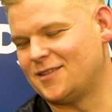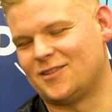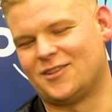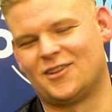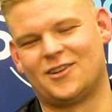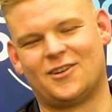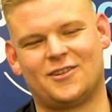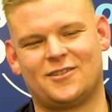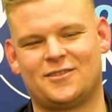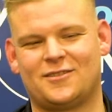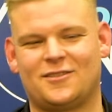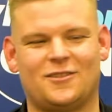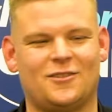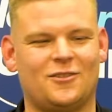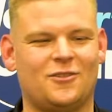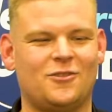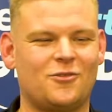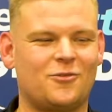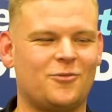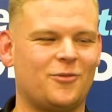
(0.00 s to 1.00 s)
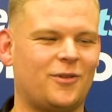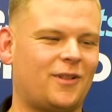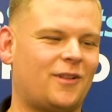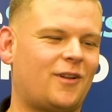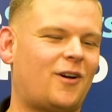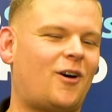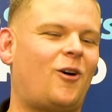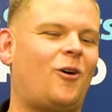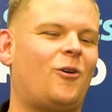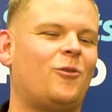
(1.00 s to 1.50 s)
No, Luke
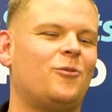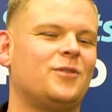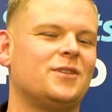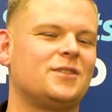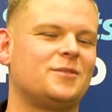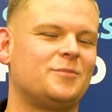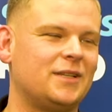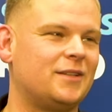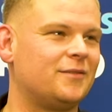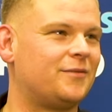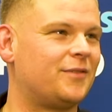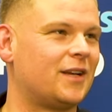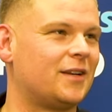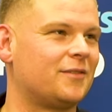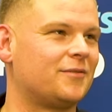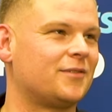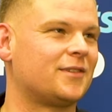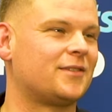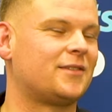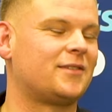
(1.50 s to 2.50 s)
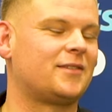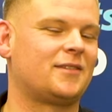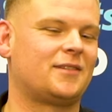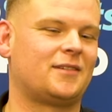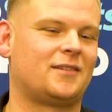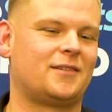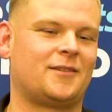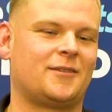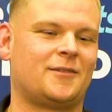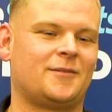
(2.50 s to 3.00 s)
will always be the favourite,
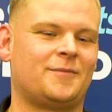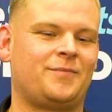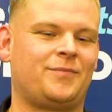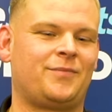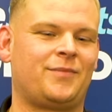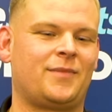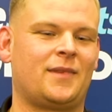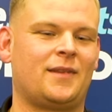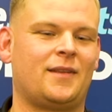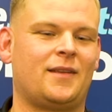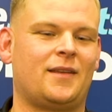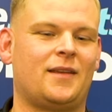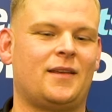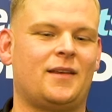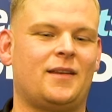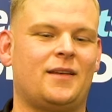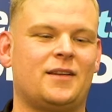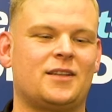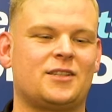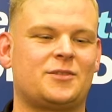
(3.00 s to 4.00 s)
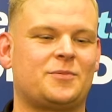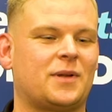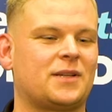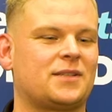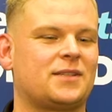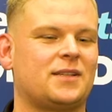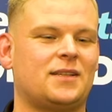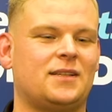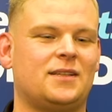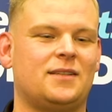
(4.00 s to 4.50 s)

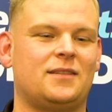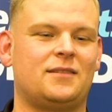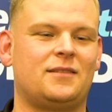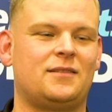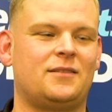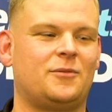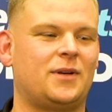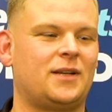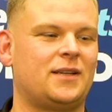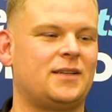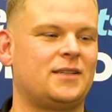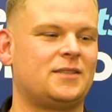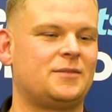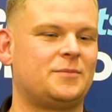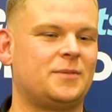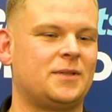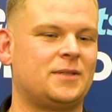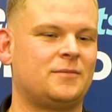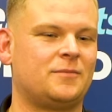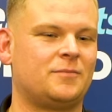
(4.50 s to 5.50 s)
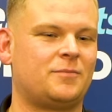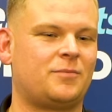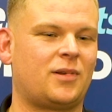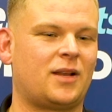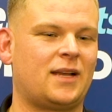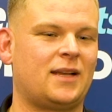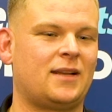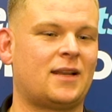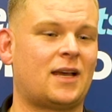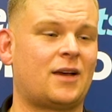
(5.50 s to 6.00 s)
especially the way he's been
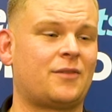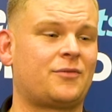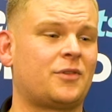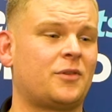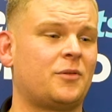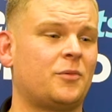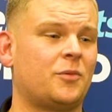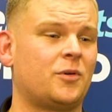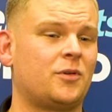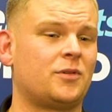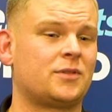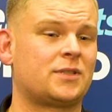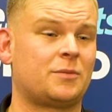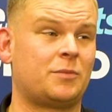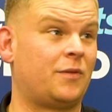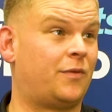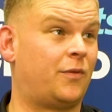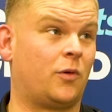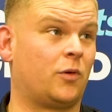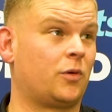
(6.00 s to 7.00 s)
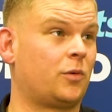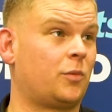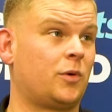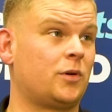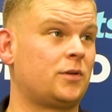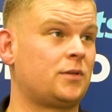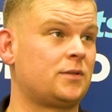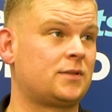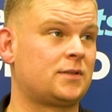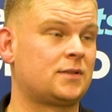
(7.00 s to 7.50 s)
playing after the Worlds and before the
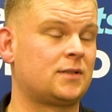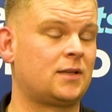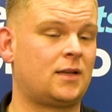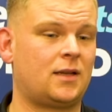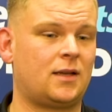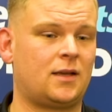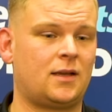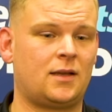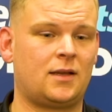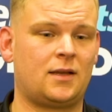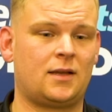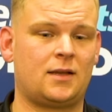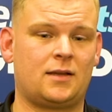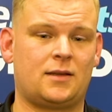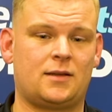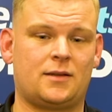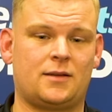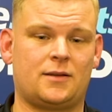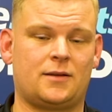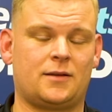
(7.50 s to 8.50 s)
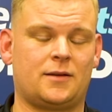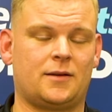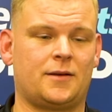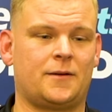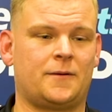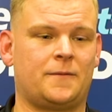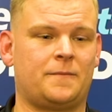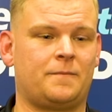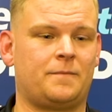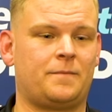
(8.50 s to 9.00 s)
Worlds.
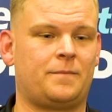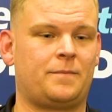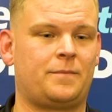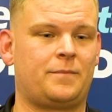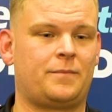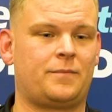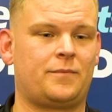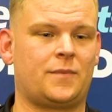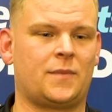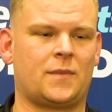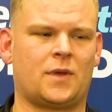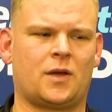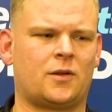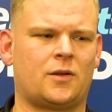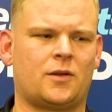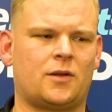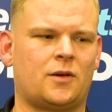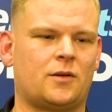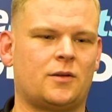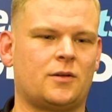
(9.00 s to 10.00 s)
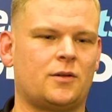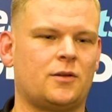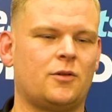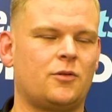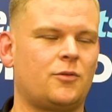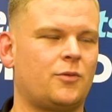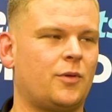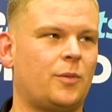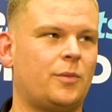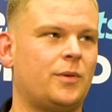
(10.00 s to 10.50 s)
No.
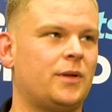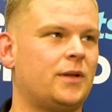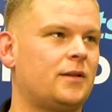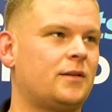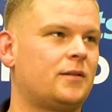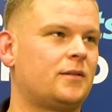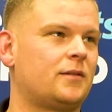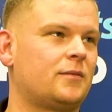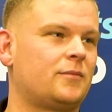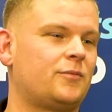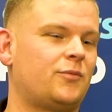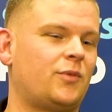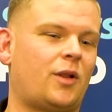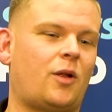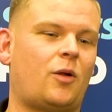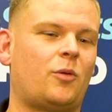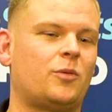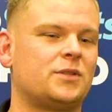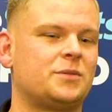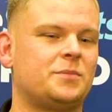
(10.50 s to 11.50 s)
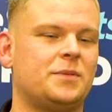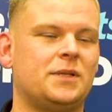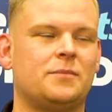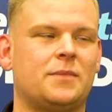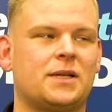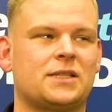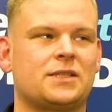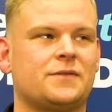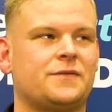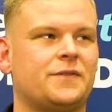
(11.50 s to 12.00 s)
Luke will always be the
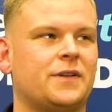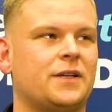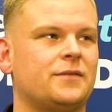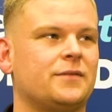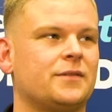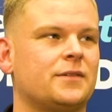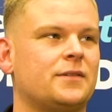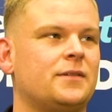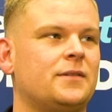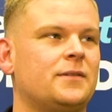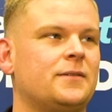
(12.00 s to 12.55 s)
massive favourite.